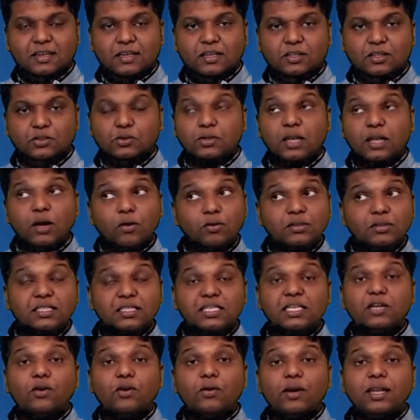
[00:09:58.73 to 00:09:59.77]
So now
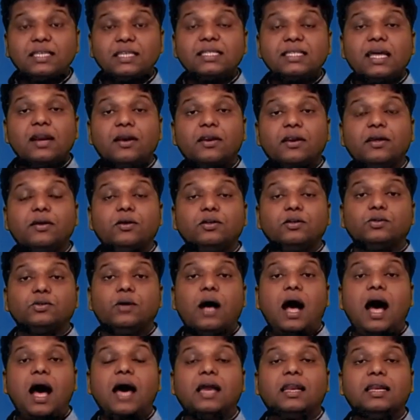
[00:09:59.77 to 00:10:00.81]
0 less than or equal to
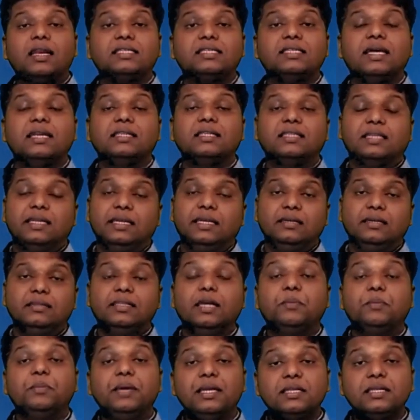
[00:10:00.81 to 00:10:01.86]
r less than 3.
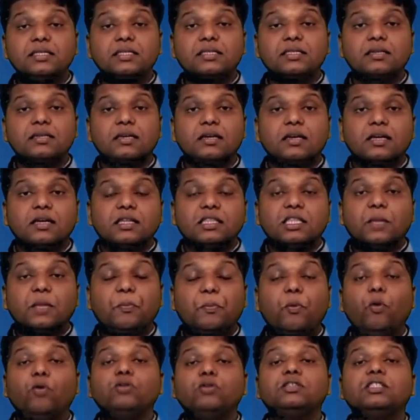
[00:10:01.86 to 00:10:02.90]
That means The
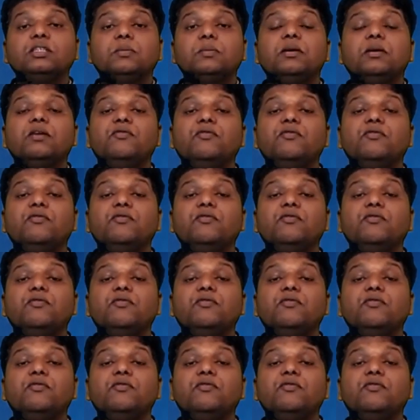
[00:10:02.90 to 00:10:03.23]
possible